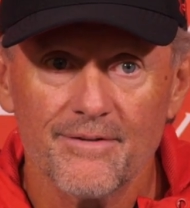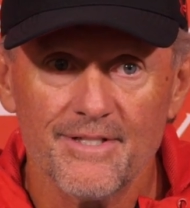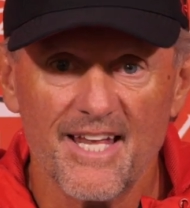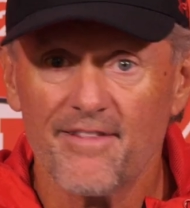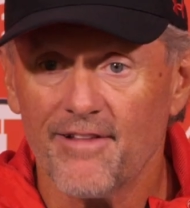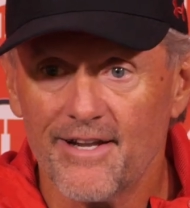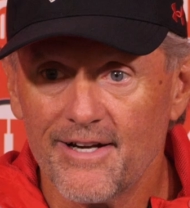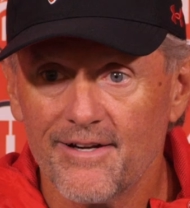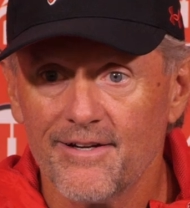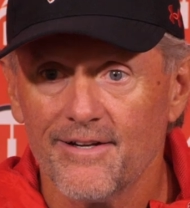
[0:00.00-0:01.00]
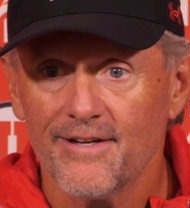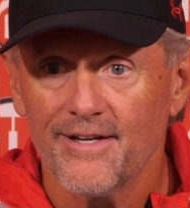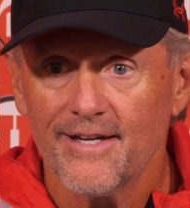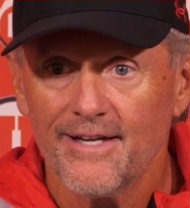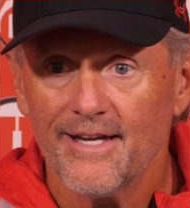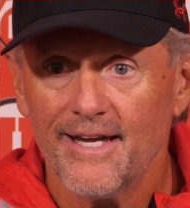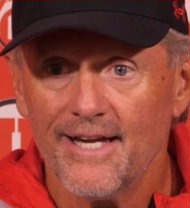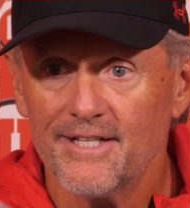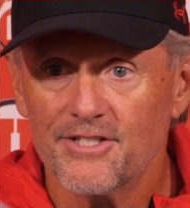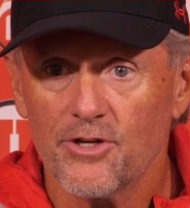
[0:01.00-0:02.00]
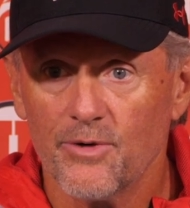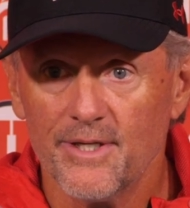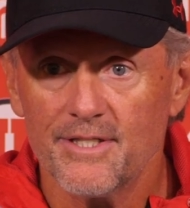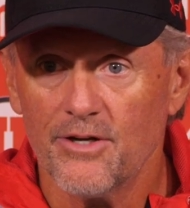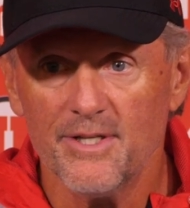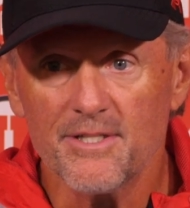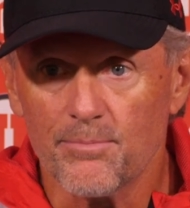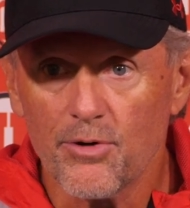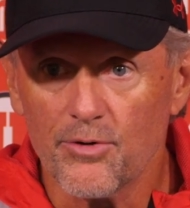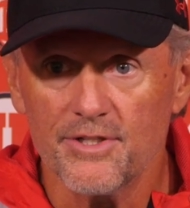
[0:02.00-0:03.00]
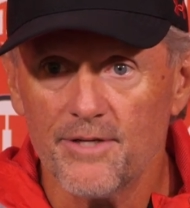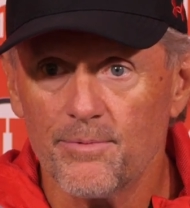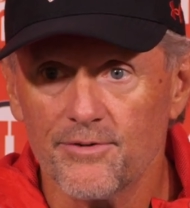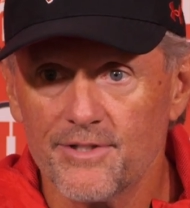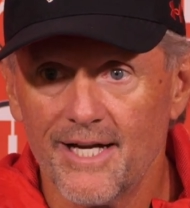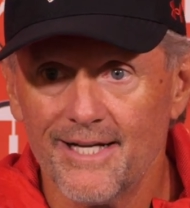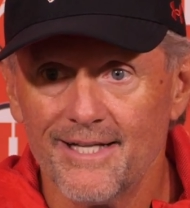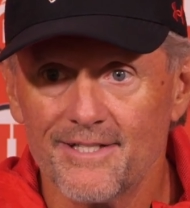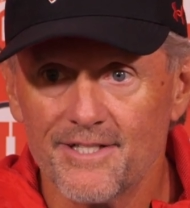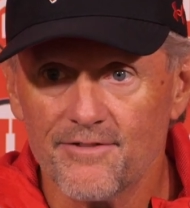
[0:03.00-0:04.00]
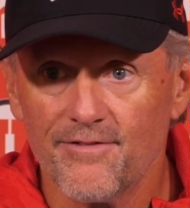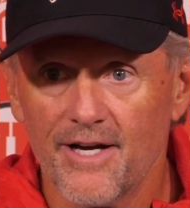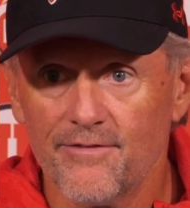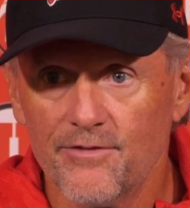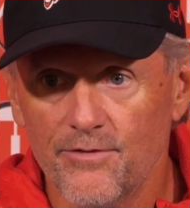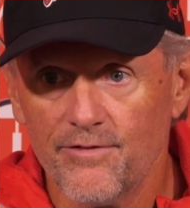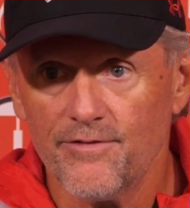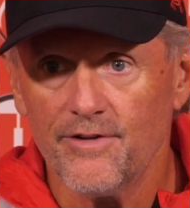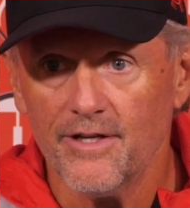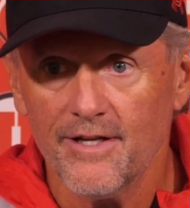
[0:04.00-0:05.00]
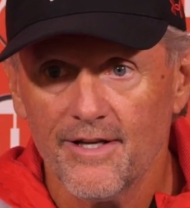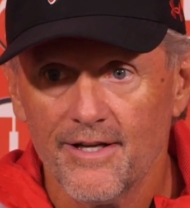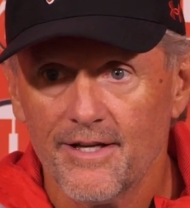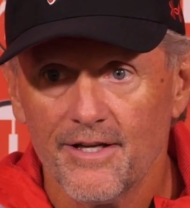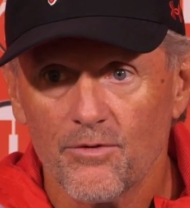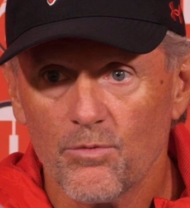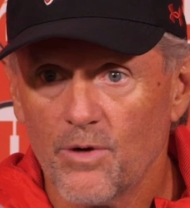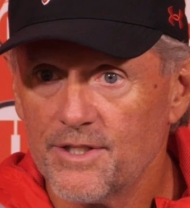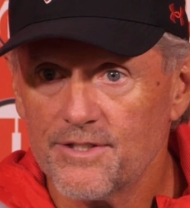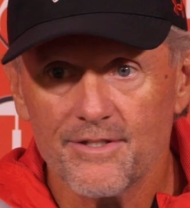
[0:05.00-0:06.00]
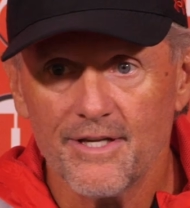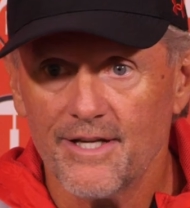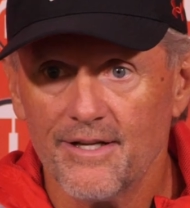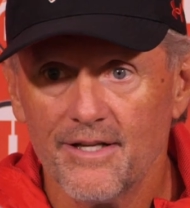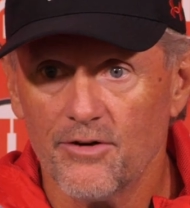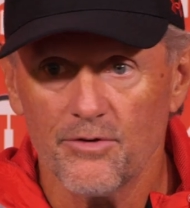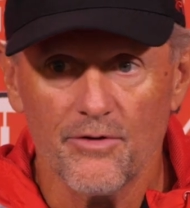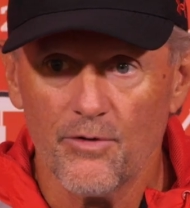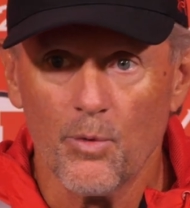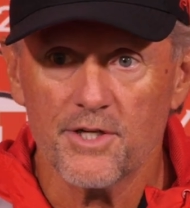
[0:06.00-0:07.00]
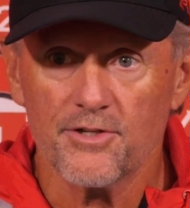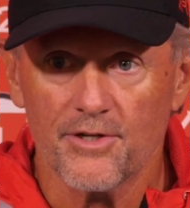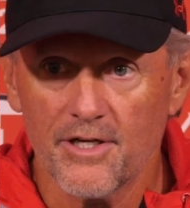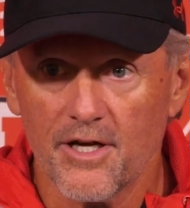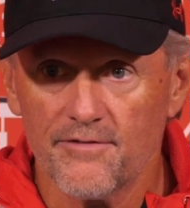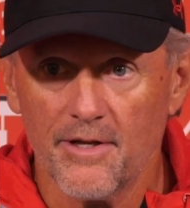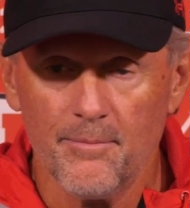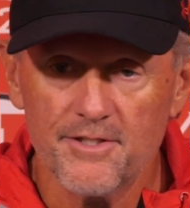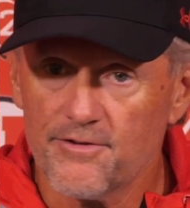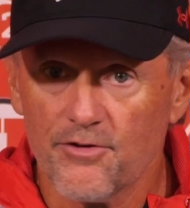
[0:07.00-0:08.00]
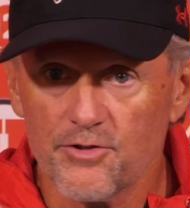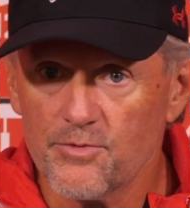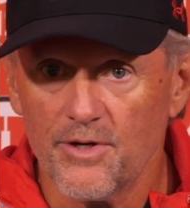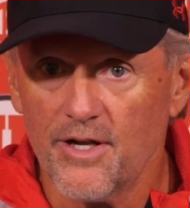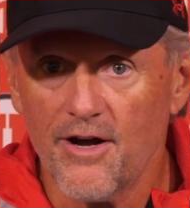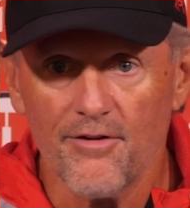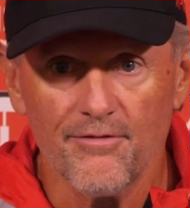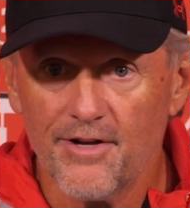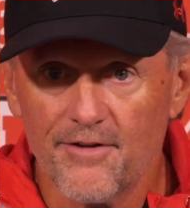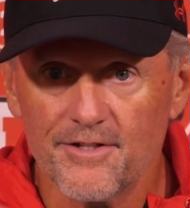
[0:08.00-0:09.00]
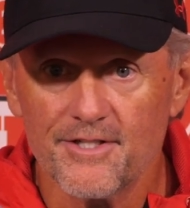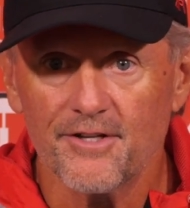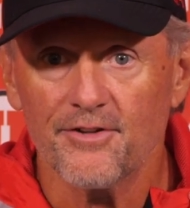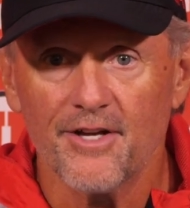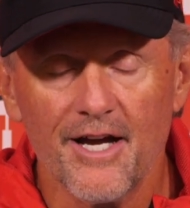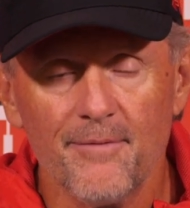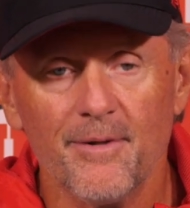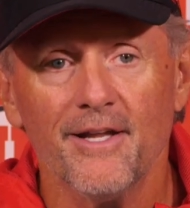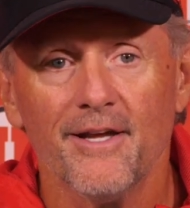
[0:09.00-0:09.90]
He's athletic. And so he's a prototypical tight end, 6'5", 250, runs. And, you know, if you watch our kickoff team, he's the first one down every single time.